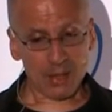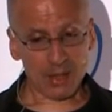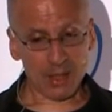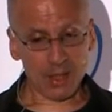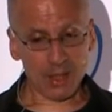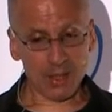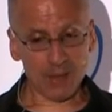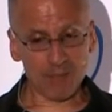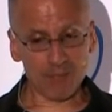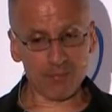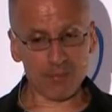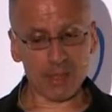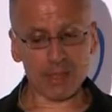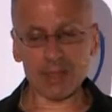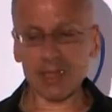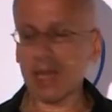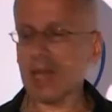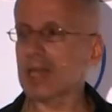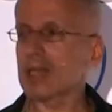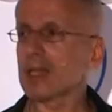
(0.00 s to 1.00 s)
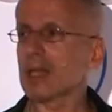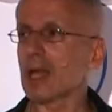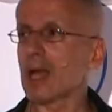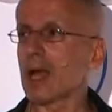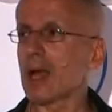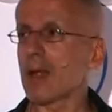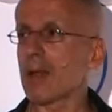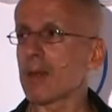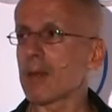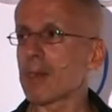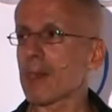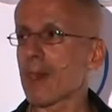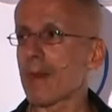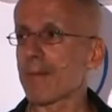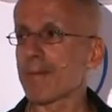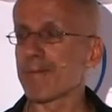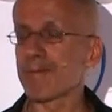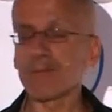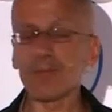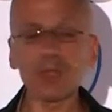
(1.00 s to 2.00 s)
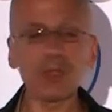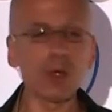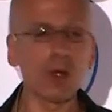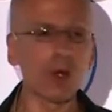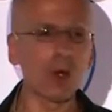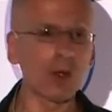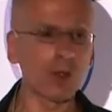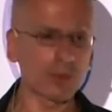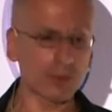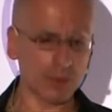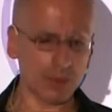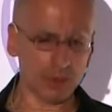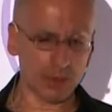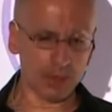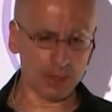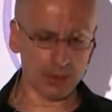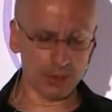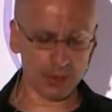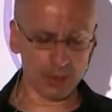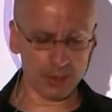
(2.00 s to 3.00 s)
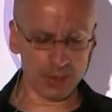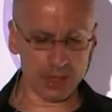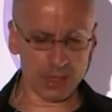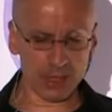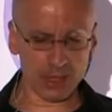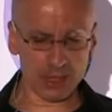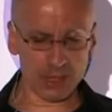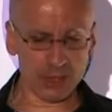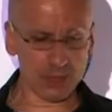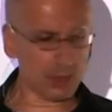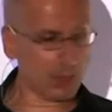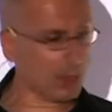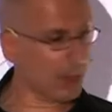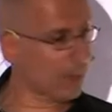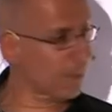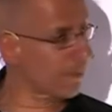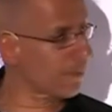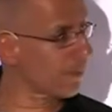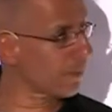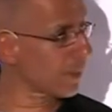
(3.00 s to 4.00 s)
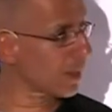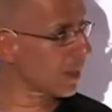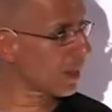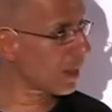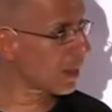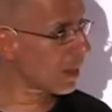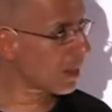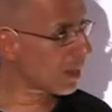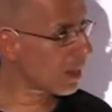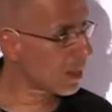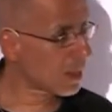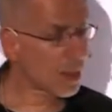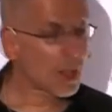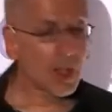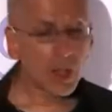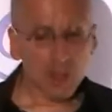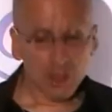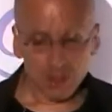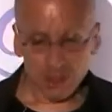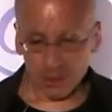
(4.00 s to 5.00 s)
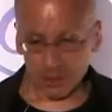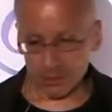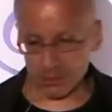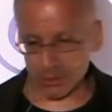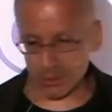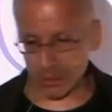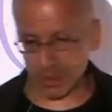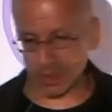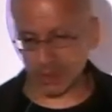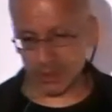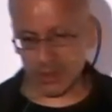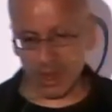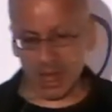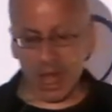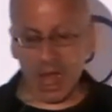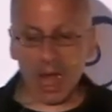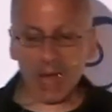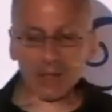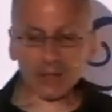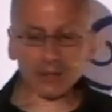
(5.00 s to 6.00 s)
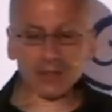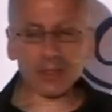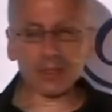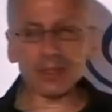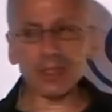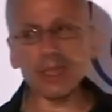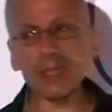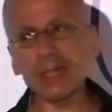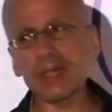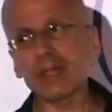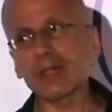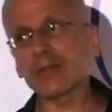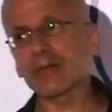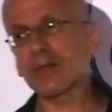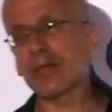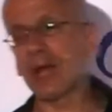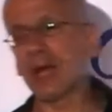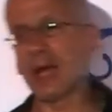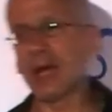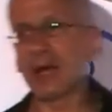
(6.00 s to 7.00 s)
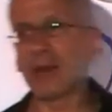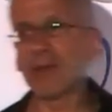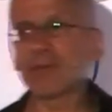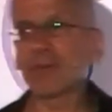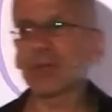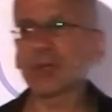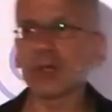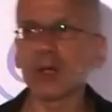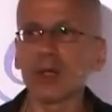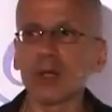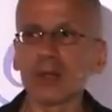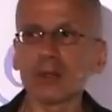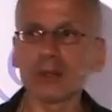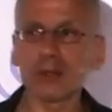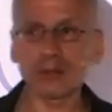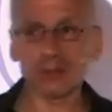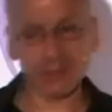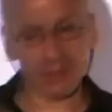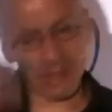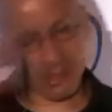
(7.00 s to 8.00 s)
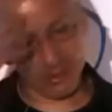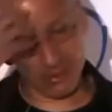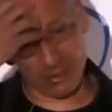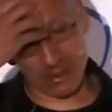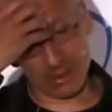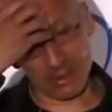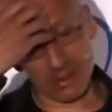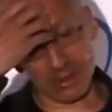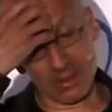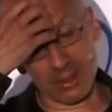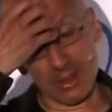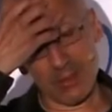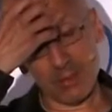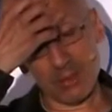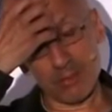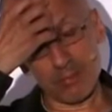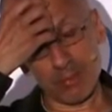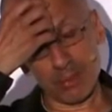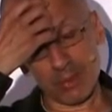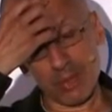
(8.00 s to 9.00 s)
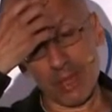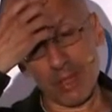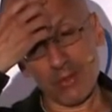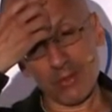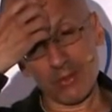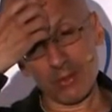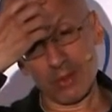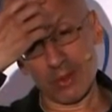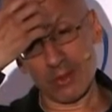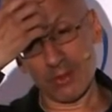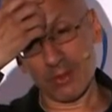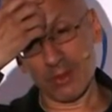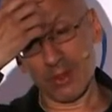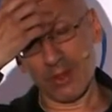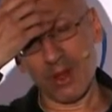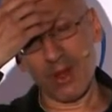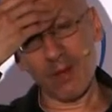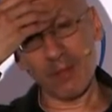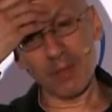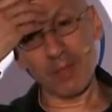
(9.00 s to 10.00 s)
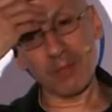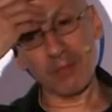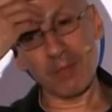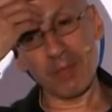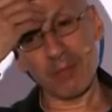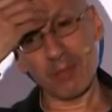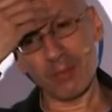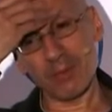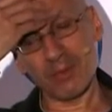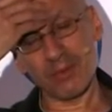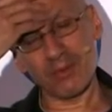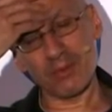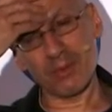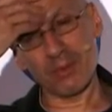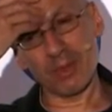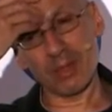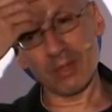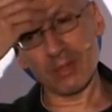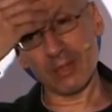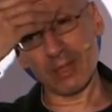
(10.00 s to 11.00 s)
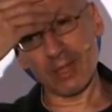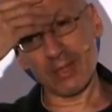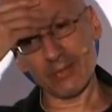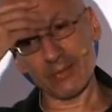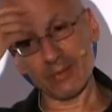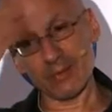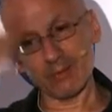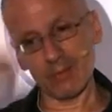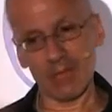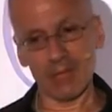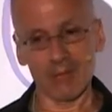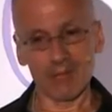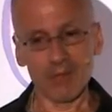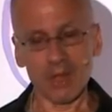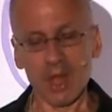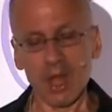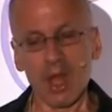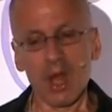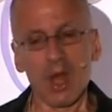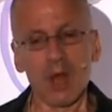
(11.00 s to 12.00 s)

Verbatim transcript: Um, and then, uh, um, you know, another thing is, um, close to the mic. Another thing is, um, you know, that's, uh, another thing which potential, I don't know how many people in this room are interested, but